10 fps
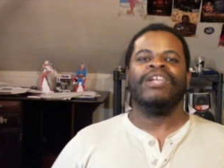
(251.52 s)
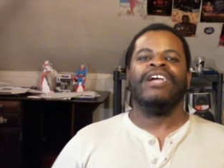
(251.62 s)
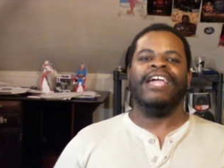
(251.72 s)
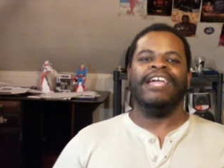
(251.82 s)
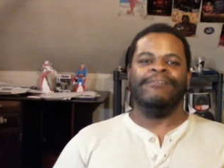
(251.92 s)

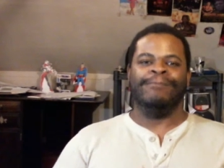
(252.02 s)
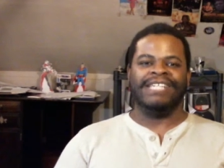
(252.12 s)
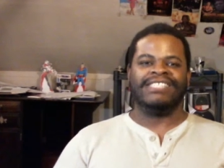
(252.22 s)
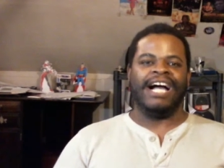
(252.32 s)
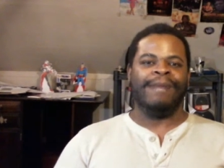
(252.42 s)
In the
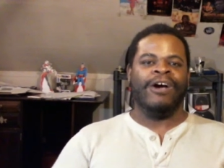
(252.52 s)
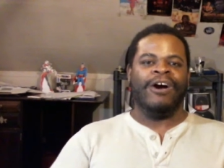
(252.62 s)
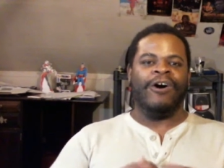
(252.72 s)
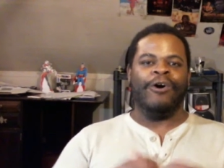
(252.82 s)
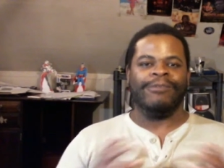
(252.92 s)
meantime,
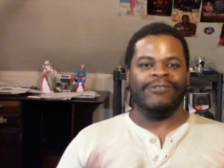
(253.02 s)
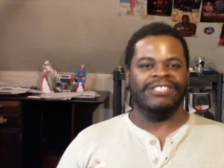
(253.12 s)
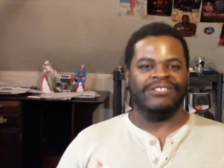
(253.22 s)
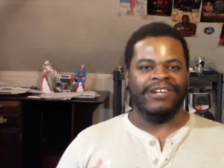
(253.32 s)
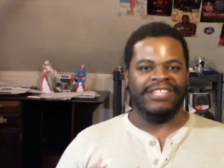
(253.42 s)
I hope you
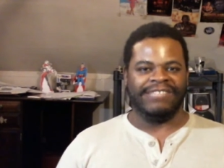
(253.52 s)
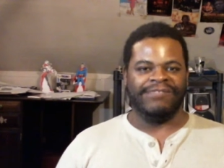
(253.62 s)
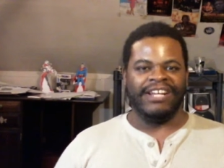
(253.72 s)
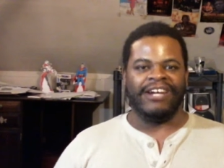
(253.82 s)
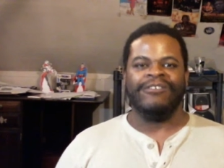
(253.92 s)
enjoyed this
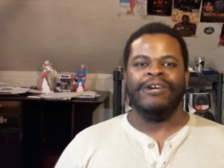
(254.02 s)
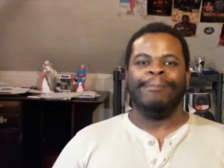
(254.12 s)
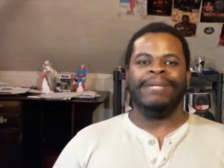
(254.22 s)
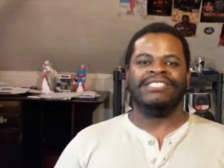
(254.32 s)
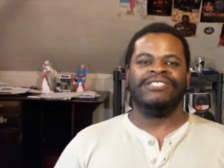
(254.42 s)
video.
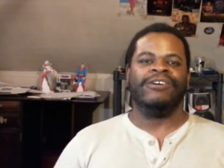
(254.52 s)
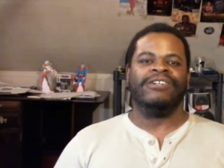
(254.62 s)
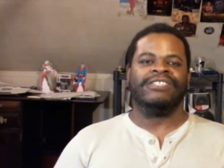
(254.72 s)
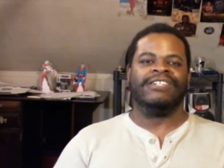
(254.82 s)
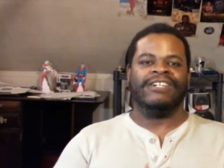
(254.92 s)
Be
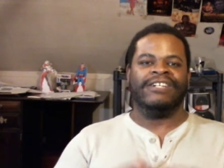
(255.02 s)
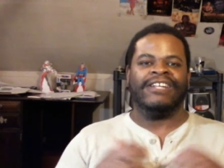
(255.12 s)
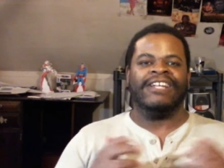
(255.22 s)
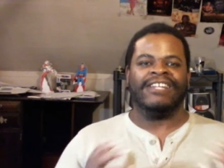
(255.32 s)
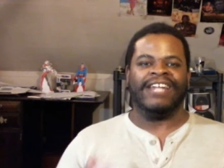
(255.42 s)
sure to
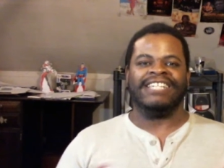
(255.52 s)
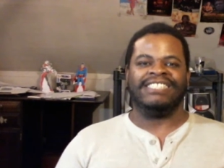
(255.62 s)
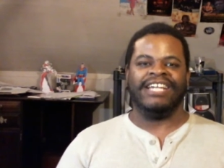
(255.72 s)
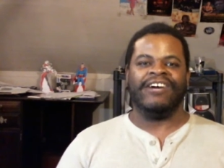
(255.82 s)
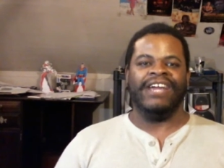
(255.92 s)
like,
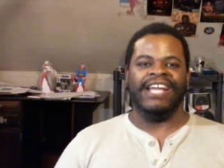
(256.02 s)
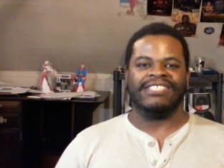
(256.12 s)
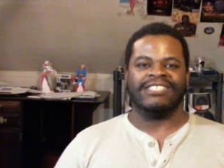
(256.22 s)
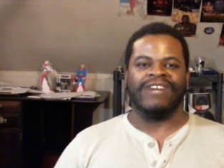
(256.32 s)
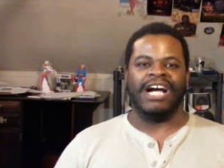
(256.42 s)
share, and
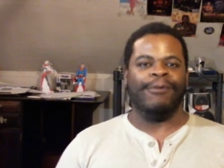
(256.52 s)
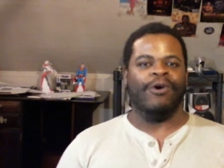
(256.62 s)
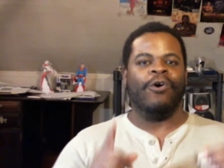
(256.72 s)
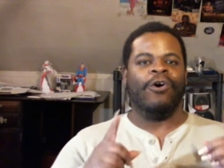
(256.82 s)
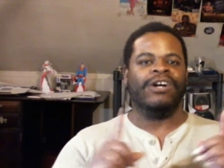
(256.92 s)
subscribe,
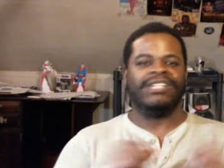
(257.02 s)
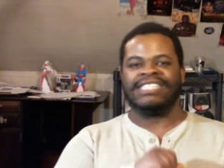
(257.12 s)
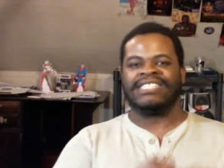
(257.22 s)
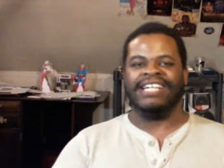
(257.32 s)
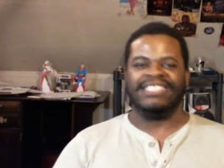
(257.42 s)
or
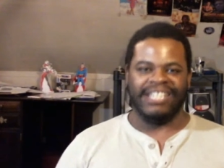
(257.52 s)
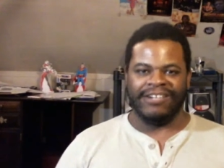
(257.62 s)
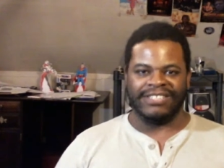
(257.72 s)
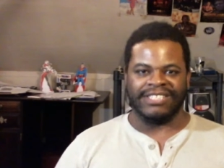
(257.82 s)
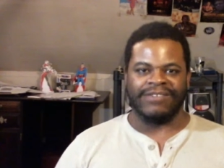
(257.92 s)
dislike, share,
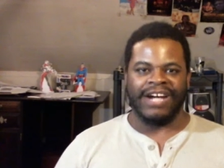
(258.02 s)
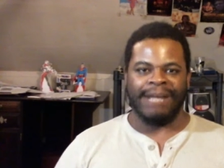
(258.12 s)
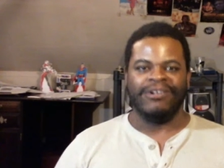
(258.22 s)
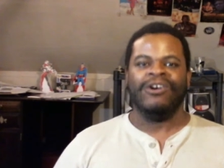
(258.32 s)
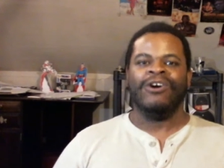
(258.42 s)
and
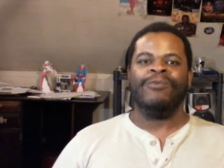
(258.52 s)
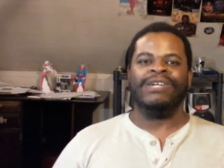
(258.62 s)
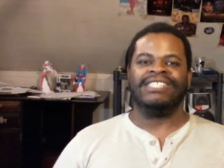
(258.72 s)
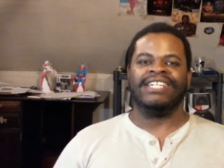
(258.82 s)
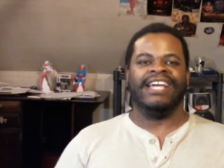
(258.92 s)
subscribe.
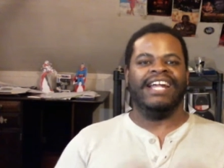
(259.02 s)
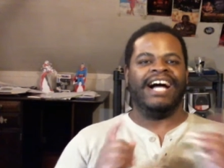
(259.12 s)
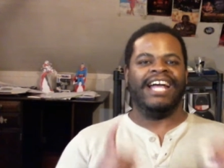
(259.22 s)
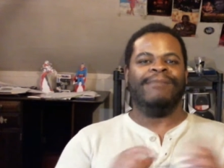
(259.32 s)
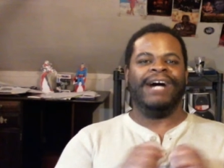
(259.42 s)
Once again,
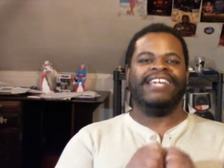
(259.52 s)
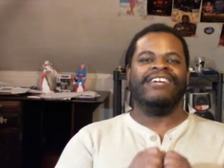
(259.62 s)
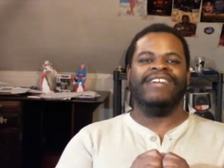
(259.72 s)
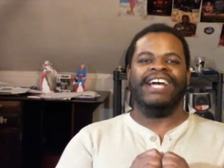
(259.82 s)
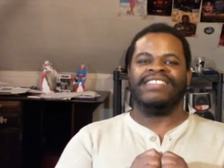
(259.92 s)
I am High
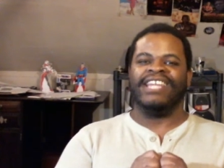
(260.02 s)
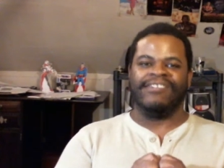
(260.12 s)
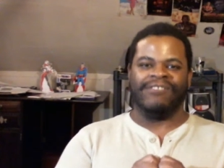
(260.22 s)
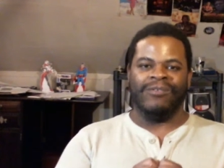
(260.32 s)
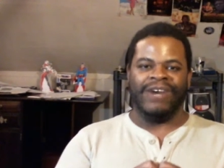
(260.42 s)
Heel Knight. Thank
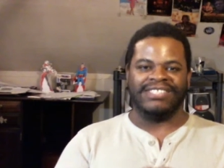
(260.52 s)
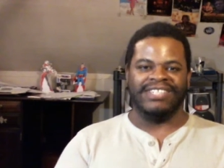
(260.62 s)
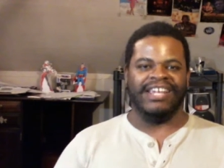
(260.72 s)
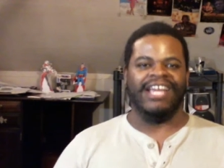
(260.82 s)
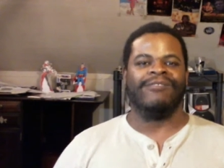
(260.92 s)
you for
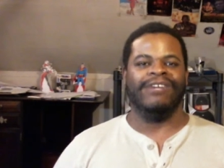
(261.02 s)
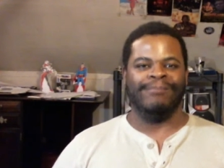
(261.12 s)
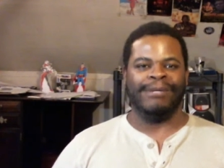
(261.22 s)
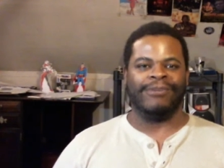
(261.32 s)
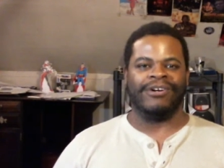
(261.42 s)
watching. And
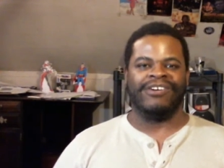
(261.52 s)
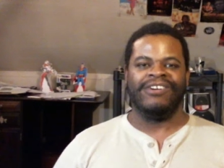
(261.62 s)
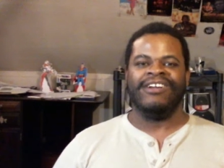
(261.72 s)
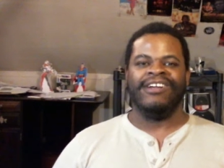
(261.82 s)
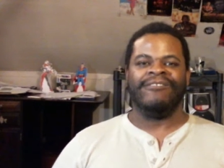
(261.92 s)
remember,
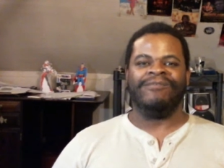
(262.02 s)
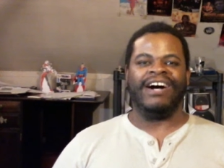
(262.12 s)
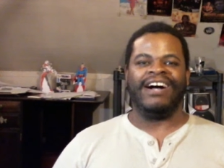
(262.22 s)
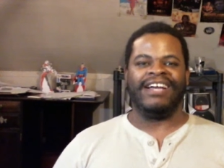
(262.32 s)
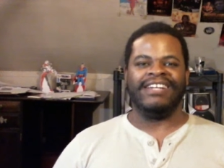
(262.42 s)

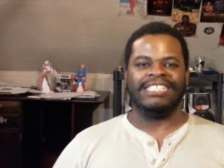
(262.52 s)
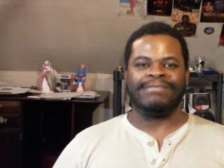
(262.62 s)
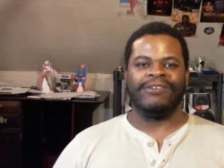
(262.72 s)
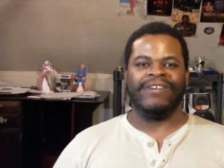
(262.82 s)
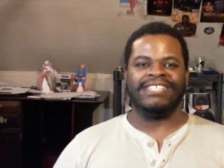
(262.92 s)
find
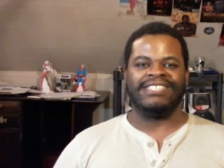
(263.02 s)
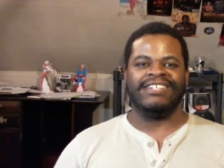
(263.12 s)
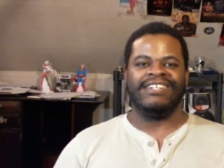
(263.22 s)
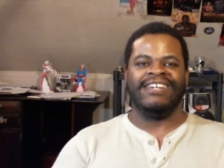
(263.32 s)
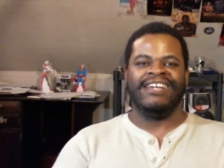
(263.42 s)

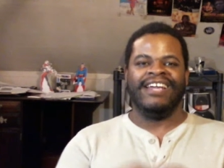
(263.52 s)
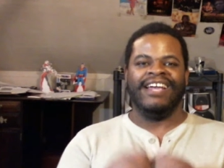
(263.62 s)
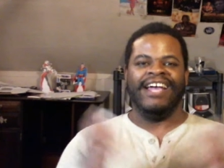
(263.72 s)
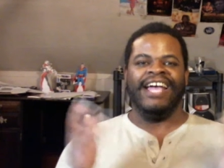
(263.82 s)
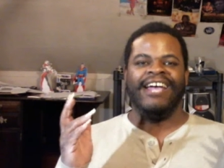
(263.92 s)
inspiration
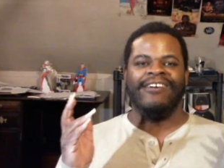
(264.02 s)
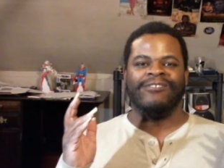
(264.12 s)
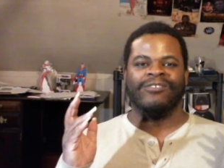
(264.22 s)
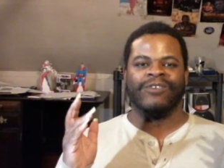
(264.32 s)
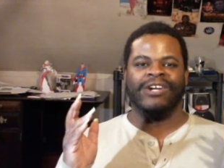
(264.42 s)

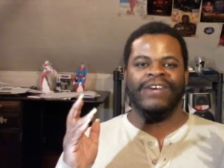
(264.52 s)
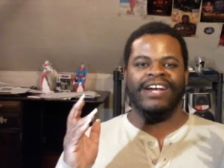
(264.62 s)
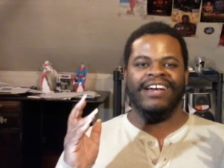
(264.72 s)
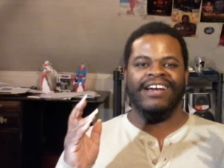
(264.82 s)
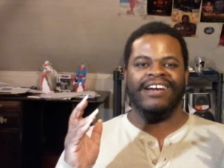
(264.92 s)
everywhere.